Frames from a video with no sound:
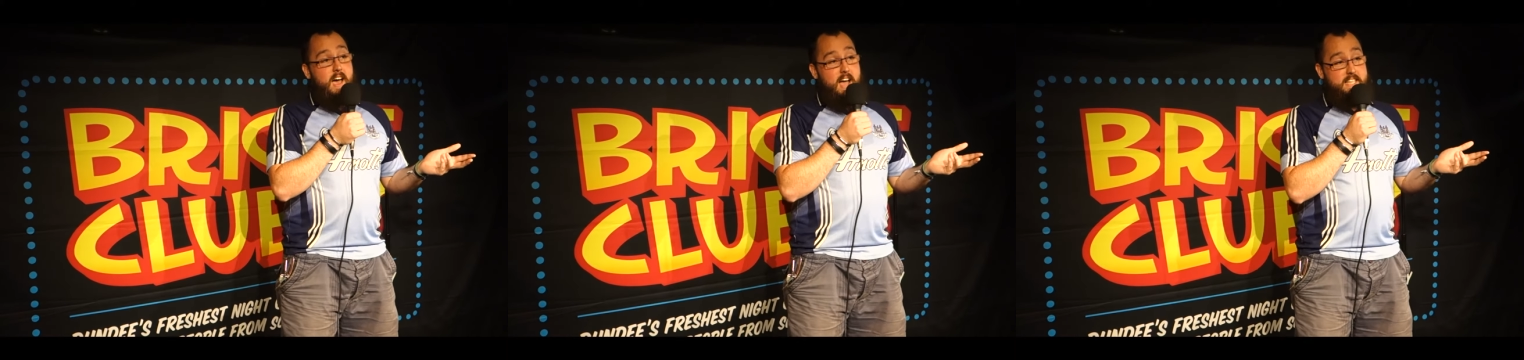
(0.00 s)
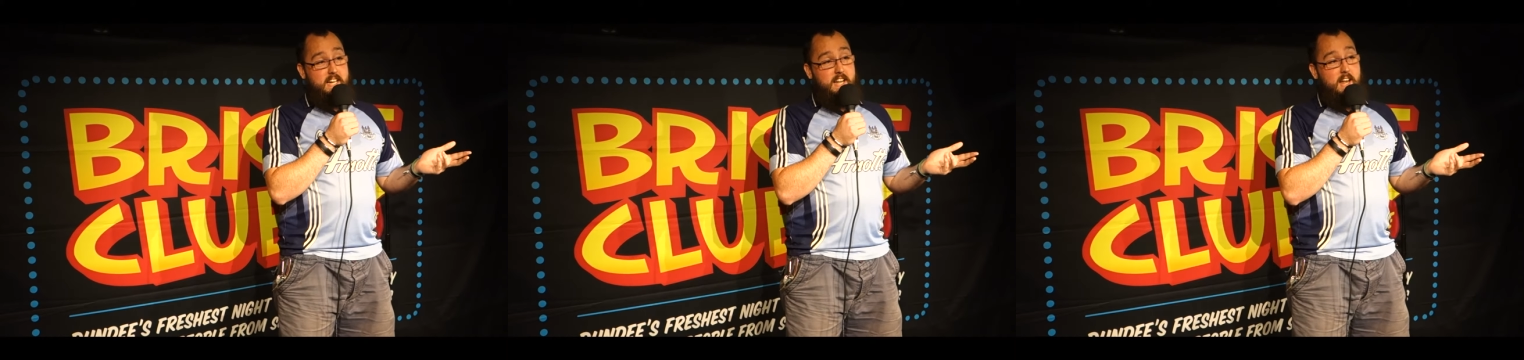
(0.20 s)

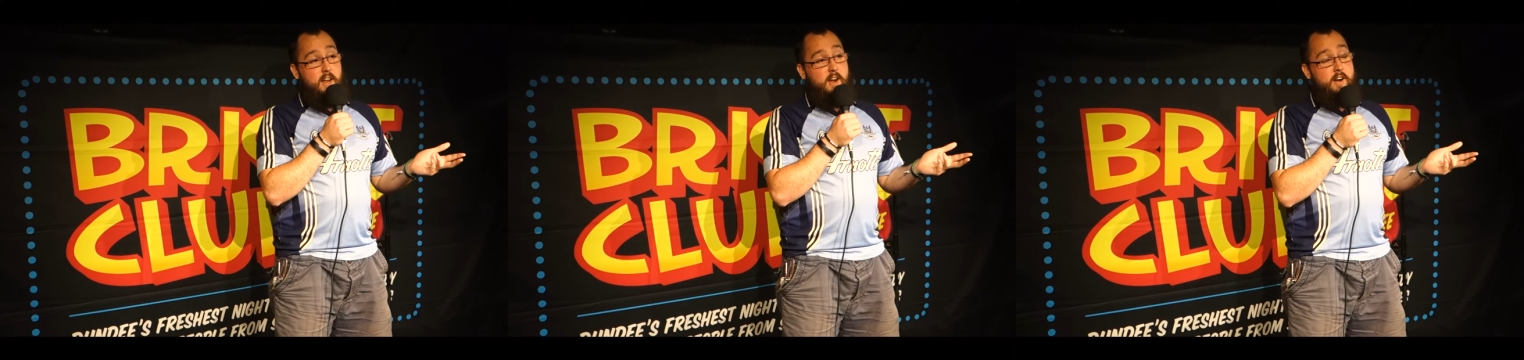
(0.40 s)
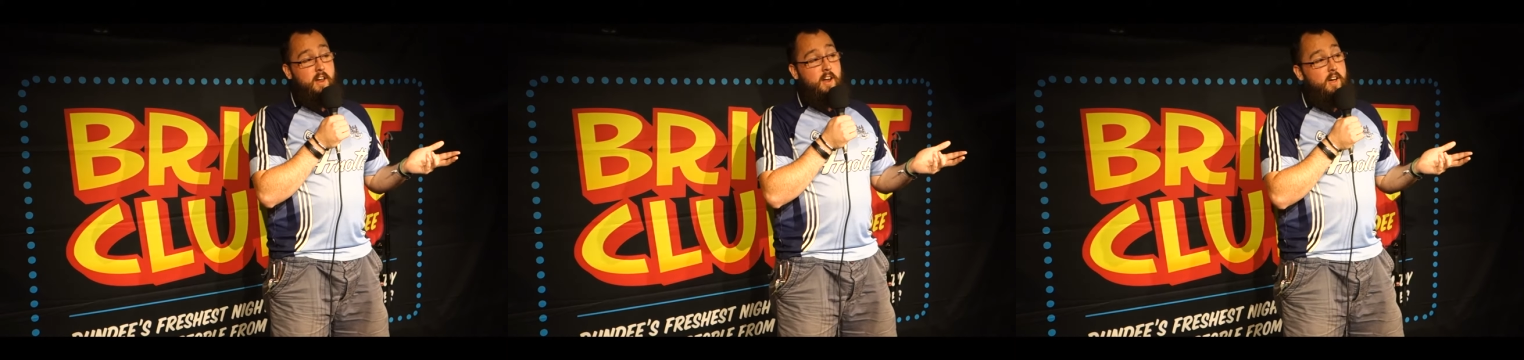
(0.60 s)
So I
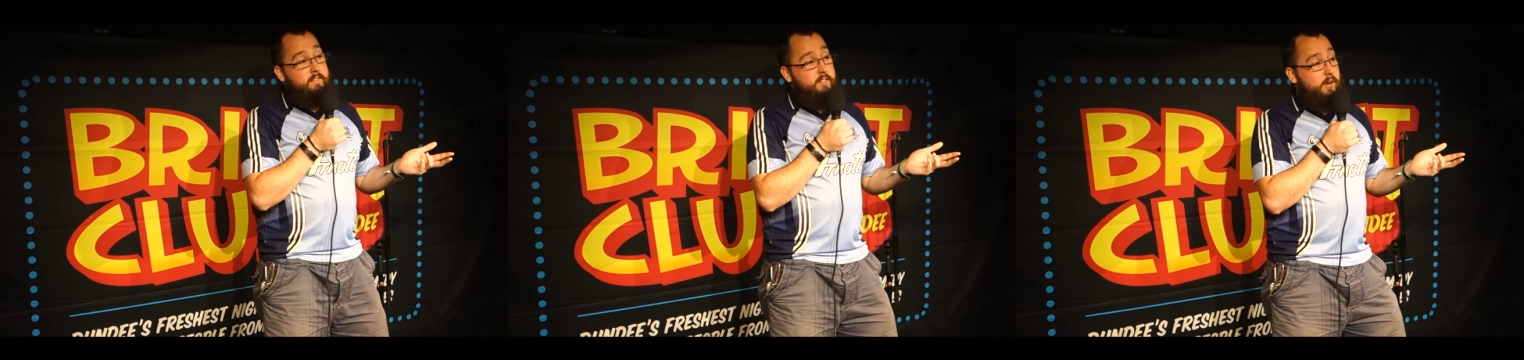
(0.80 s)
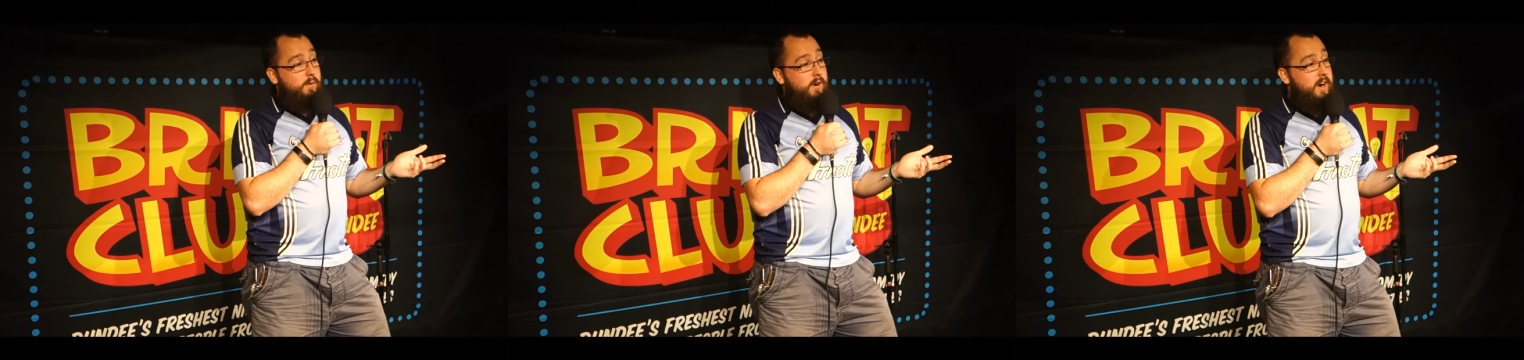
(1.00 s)
learned a lot of
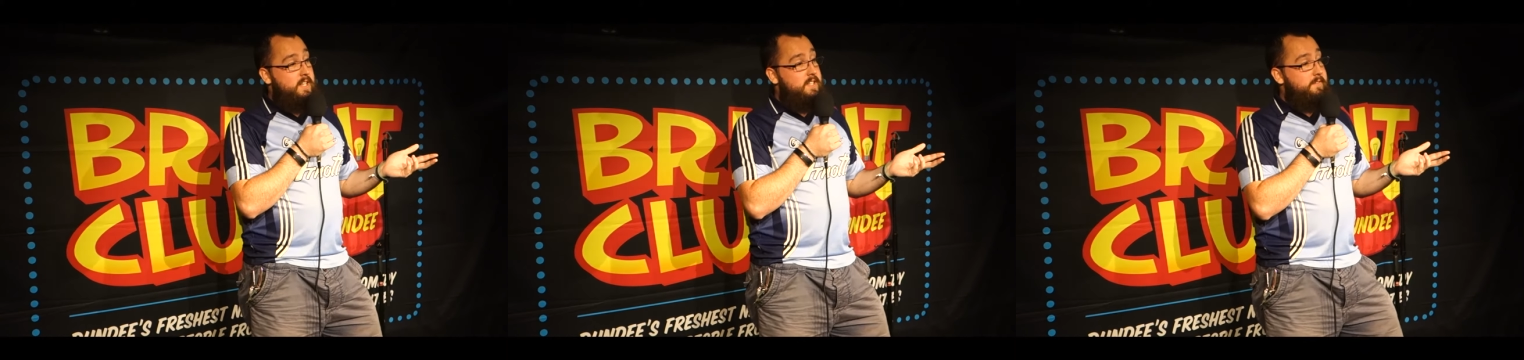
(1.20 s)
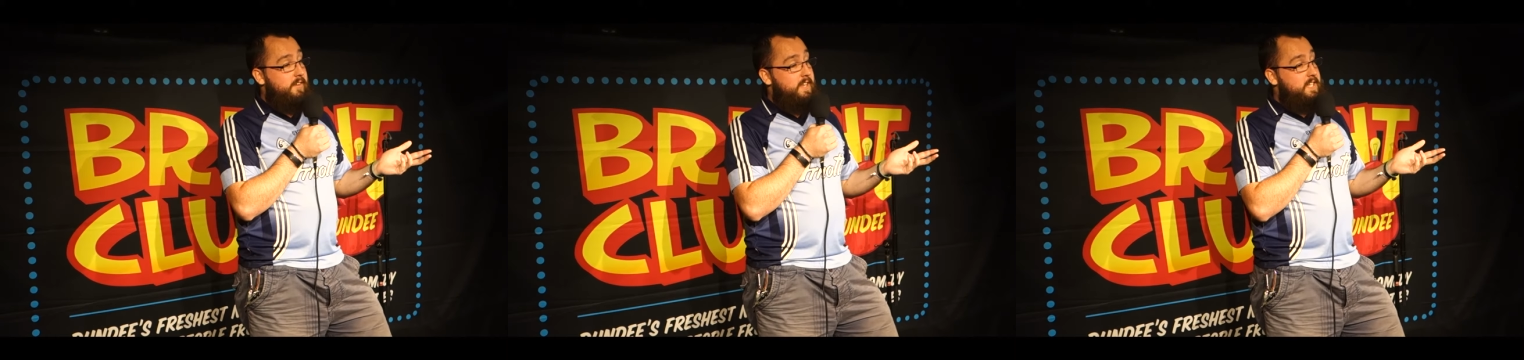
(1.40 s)
new
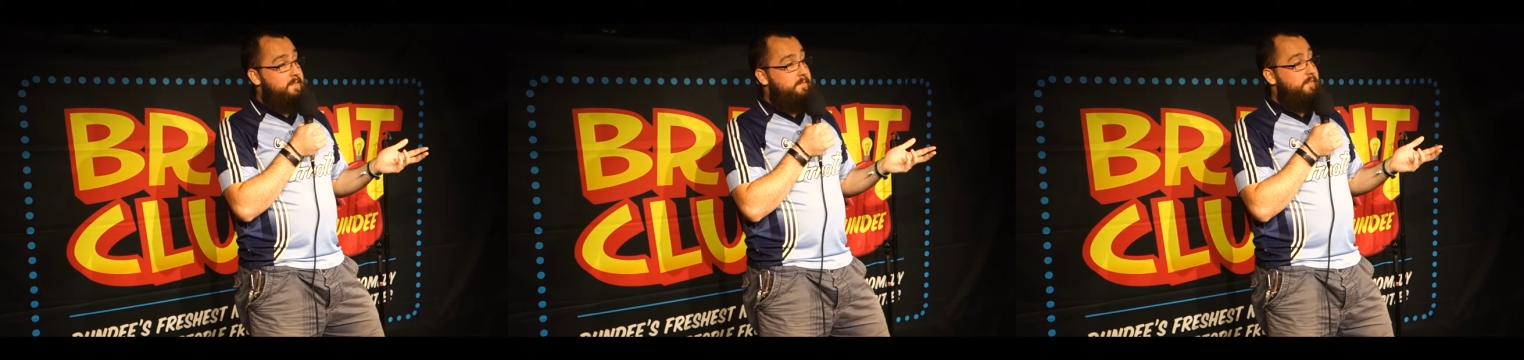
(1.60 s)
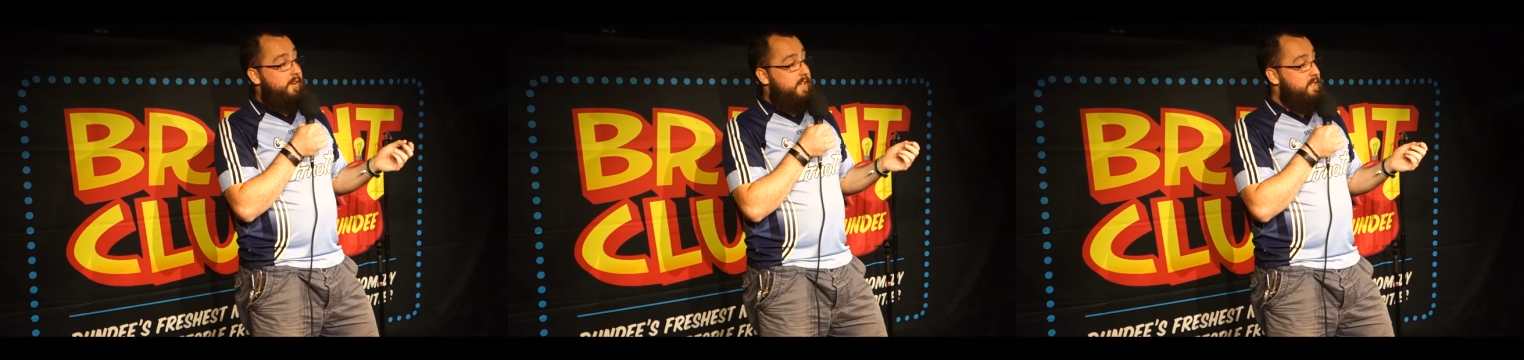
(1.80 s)
words for this
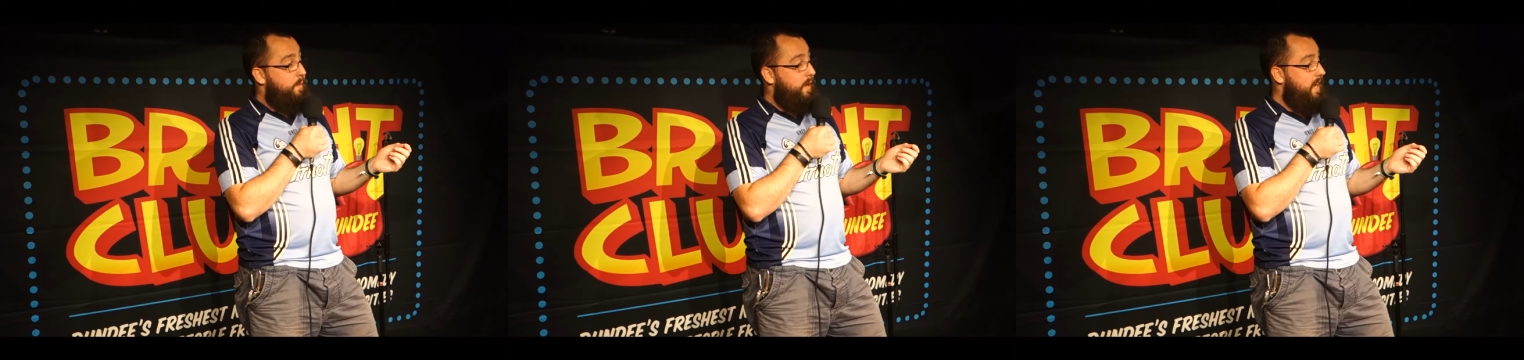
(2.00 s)
page.